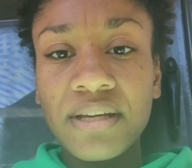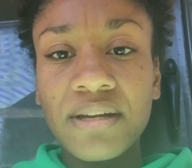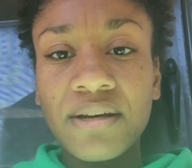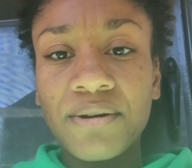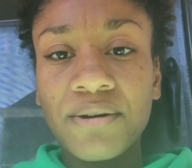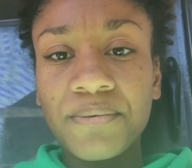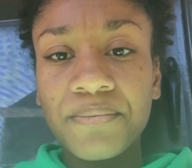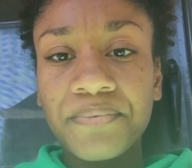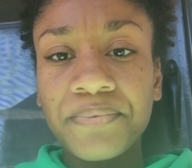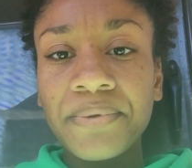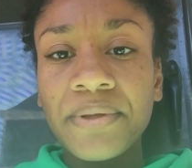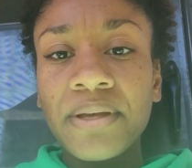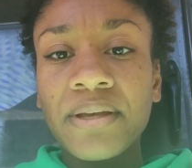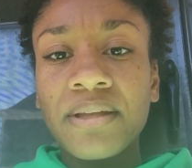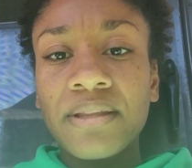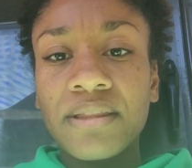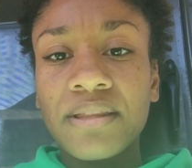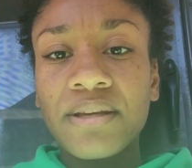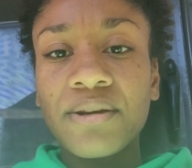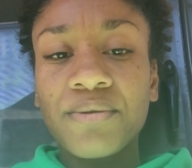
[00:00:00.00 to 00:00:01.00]

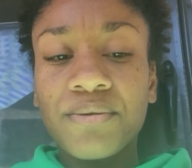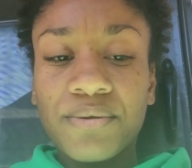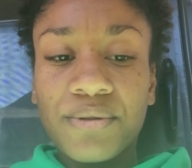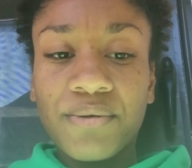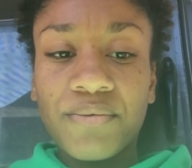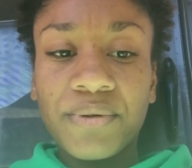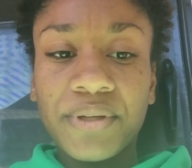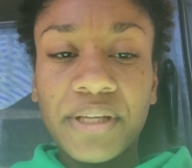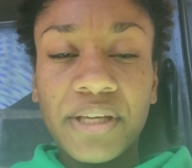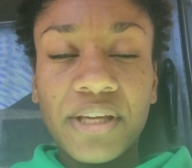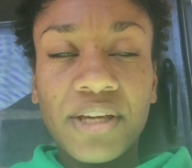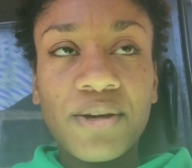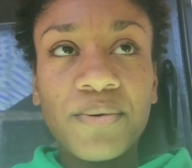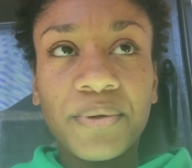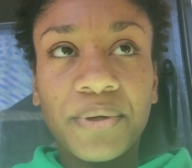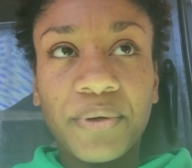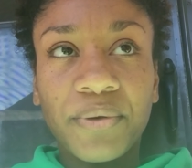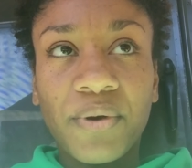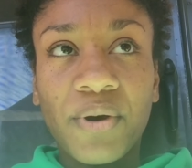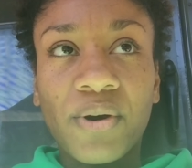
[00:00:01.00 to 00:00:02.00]
they're really
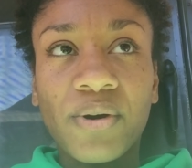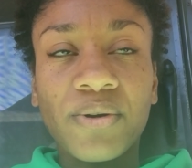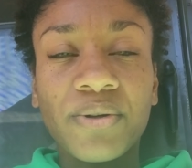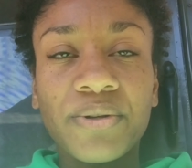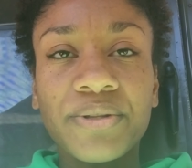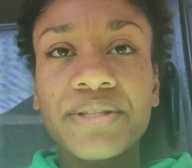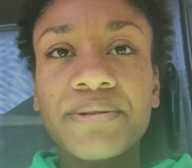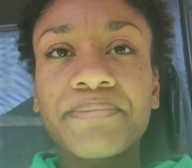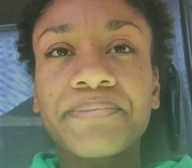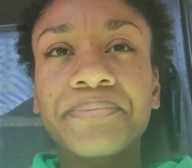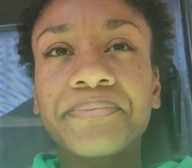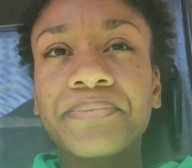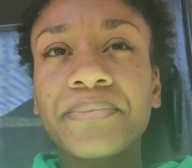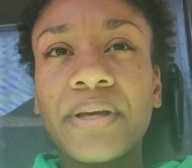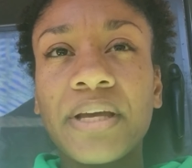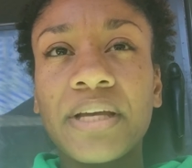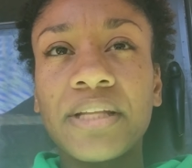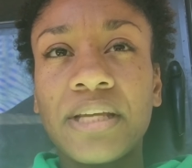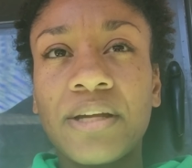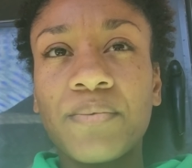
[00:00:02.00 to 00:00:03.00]
cute little girls,
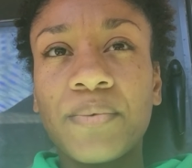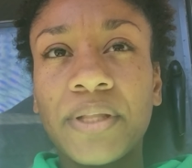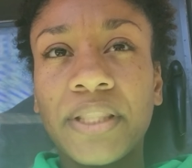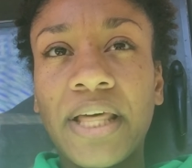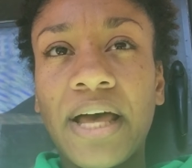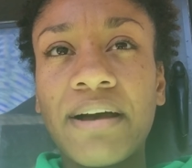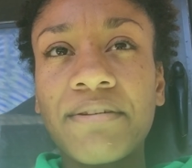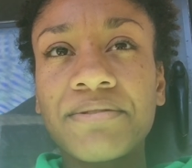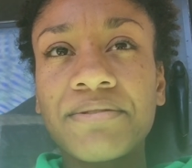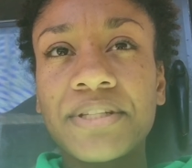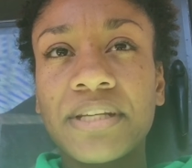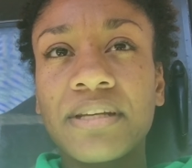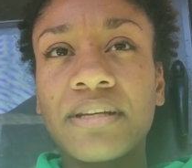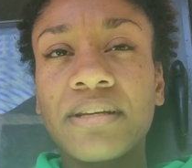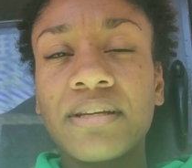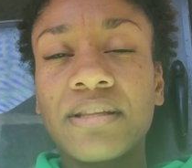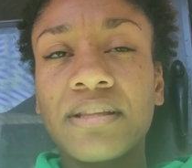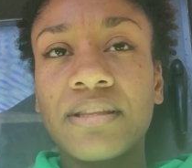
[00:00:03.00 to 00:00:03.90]
and then we left